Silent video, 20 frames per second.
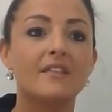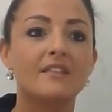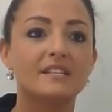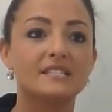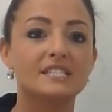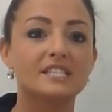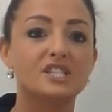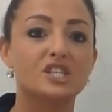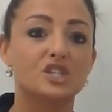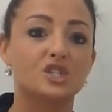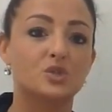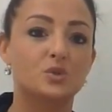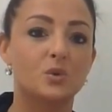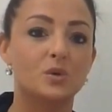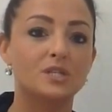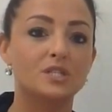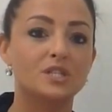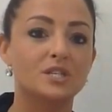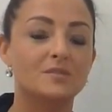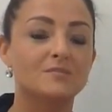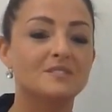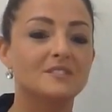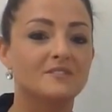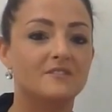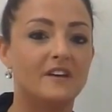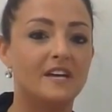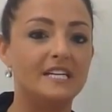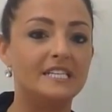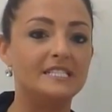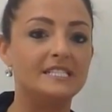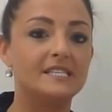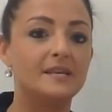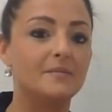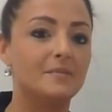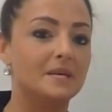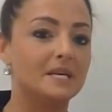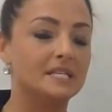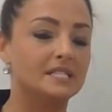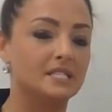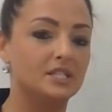This is a short-term device
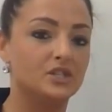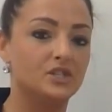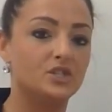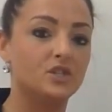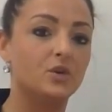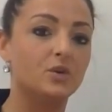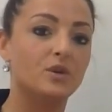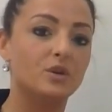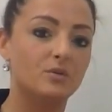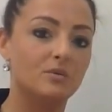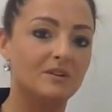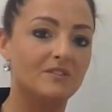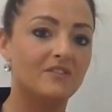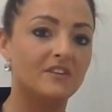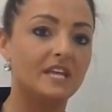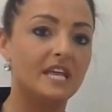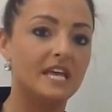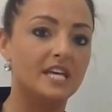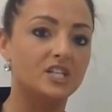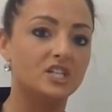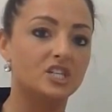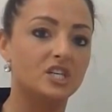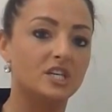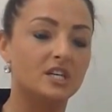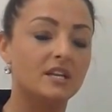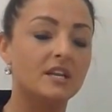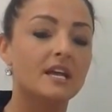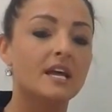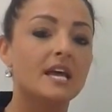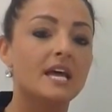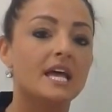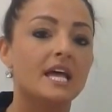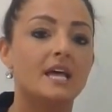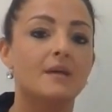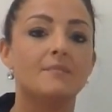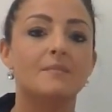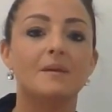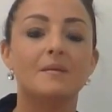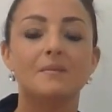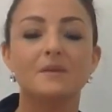because there's no humidification.
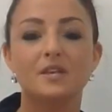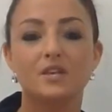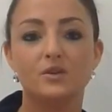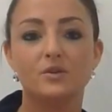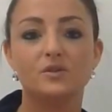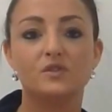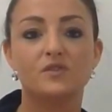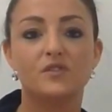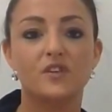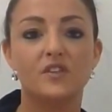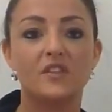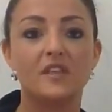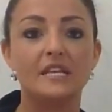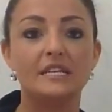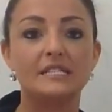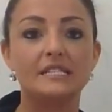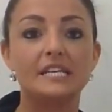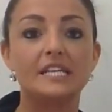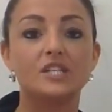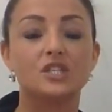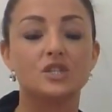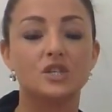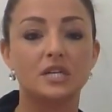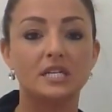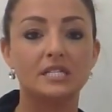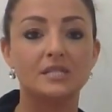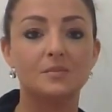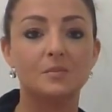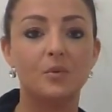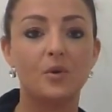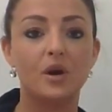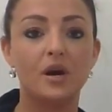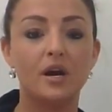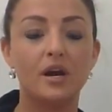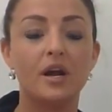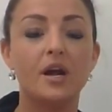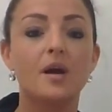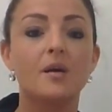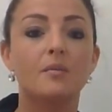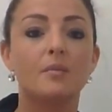It may be used for things like
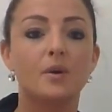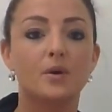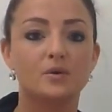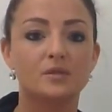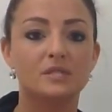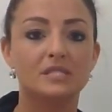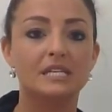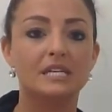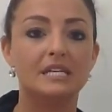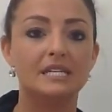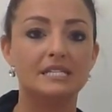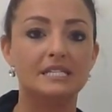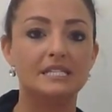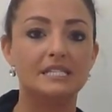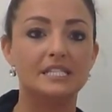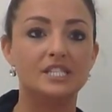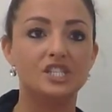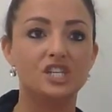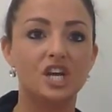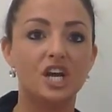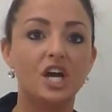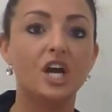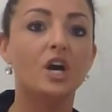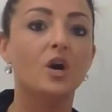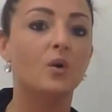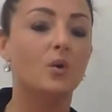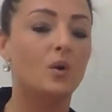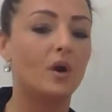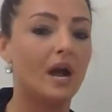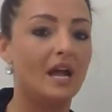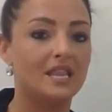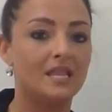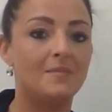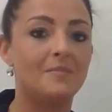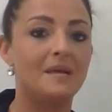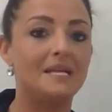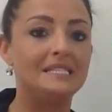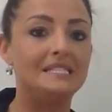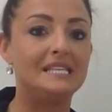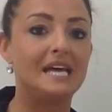transport, post-anesthesia, or at the
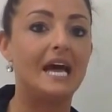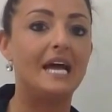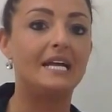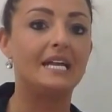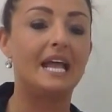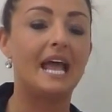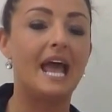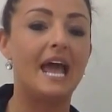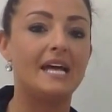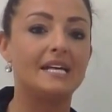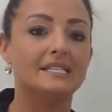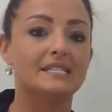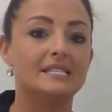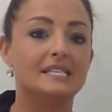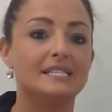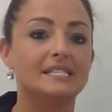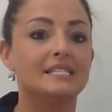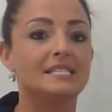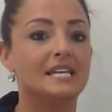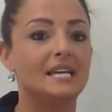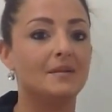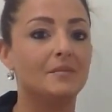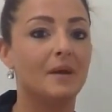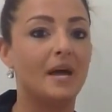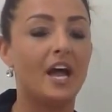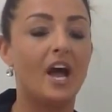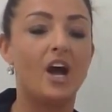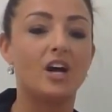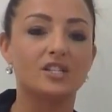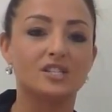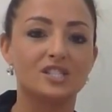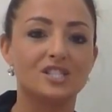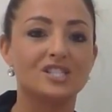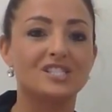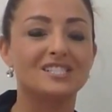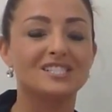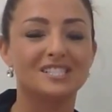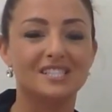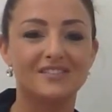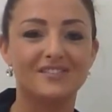bedside as a standby
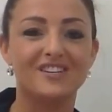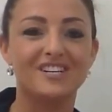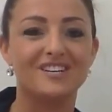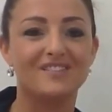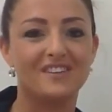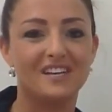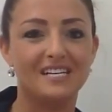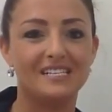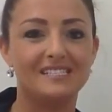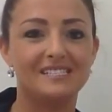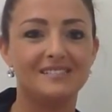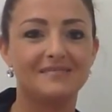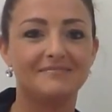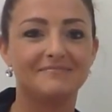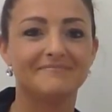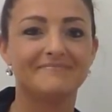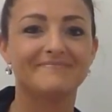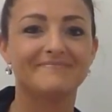oxygen delivery device.